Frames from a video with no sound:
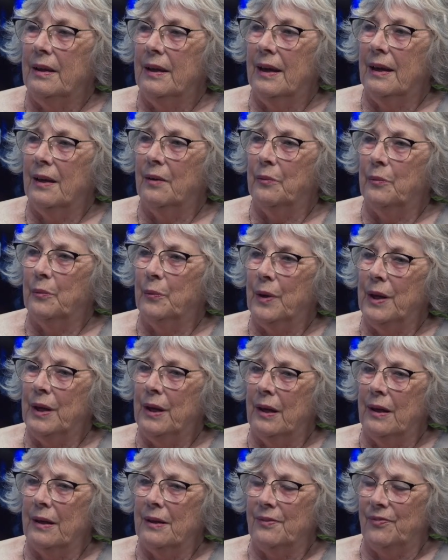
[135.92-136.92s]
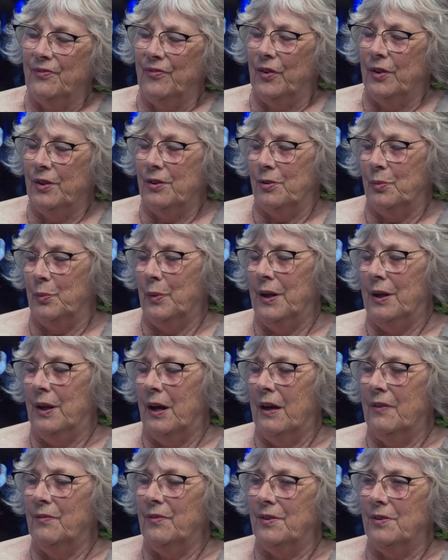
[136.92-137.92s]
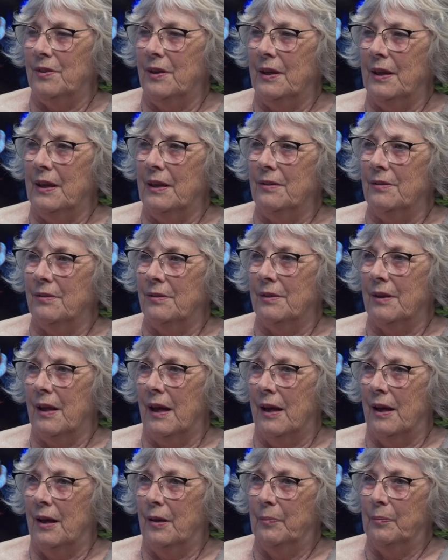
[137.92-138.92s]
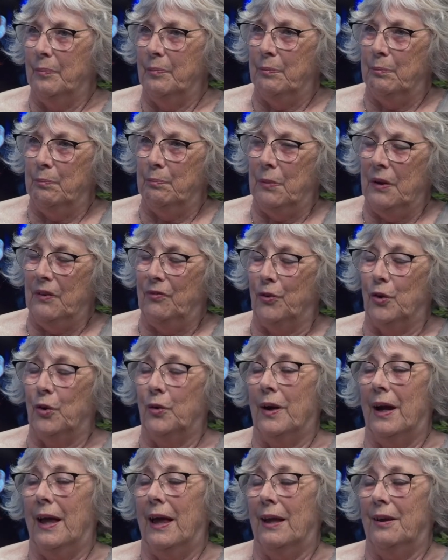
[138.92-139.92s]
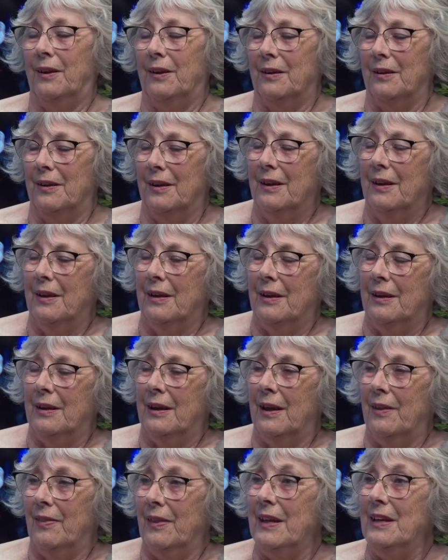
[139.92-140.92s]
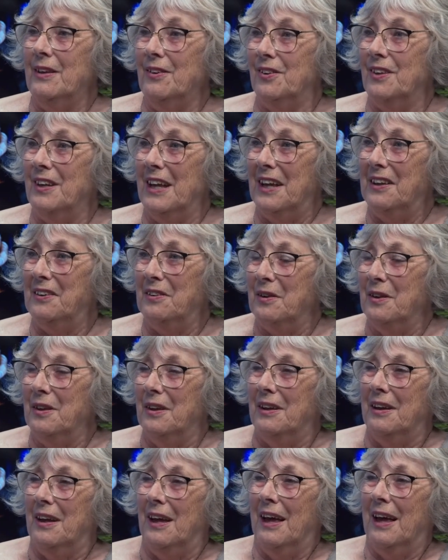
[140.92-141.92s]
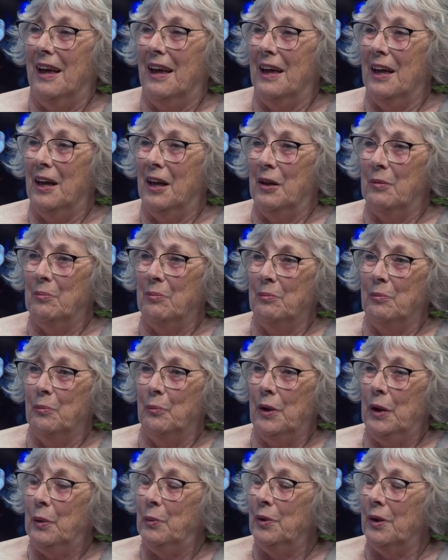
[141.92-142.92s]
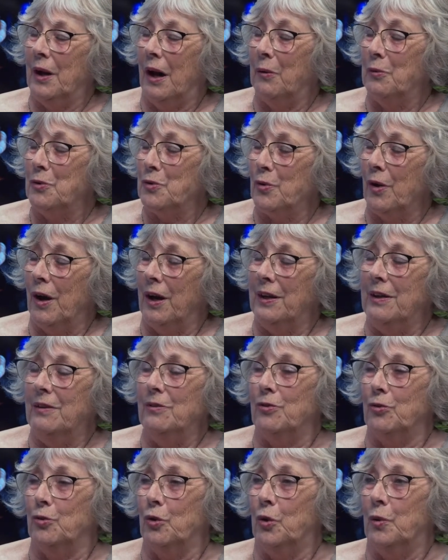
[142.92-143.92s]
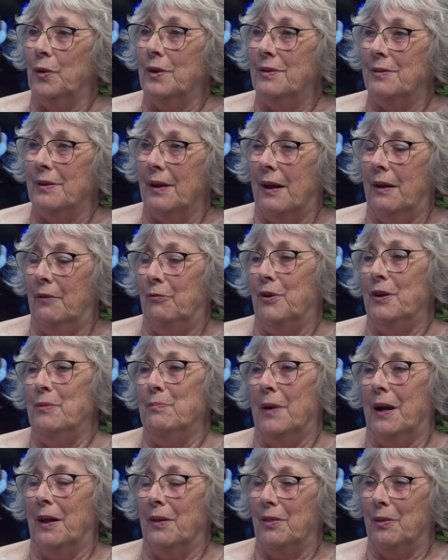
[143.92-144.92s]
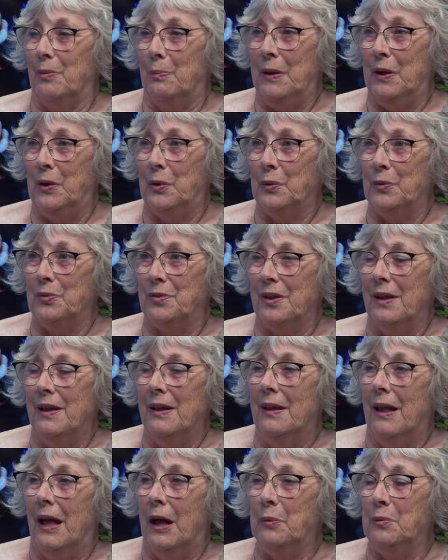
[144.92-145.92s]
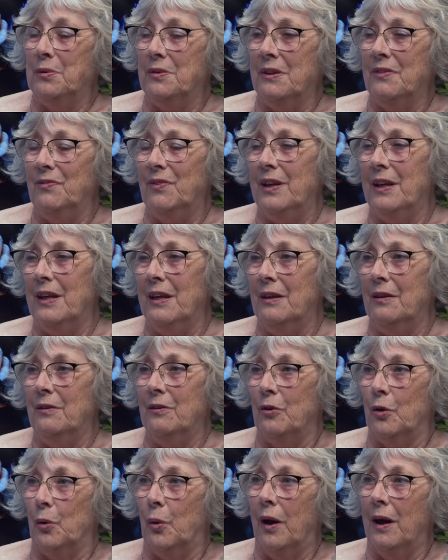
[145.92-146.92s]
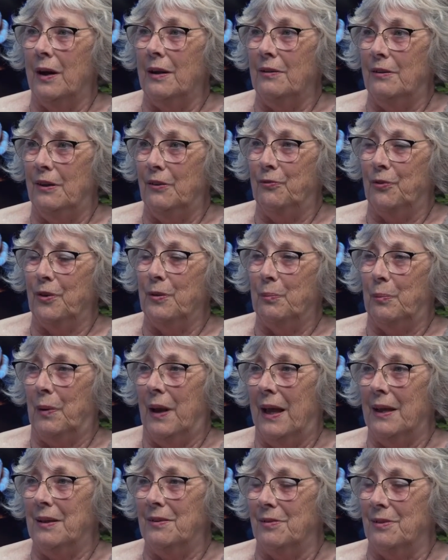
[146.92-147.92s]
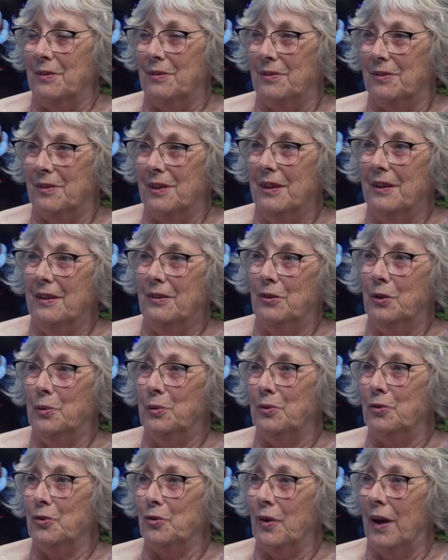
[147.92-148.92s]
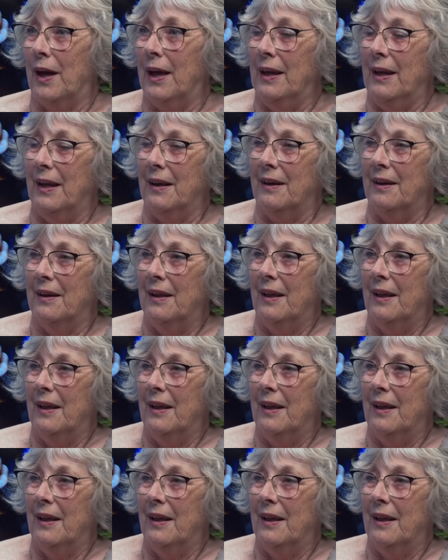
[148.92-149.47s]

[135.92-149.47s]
Yeah, when I first went overseas, before I had the internet, I was writing stories every month because I was living in quite different places to Australia,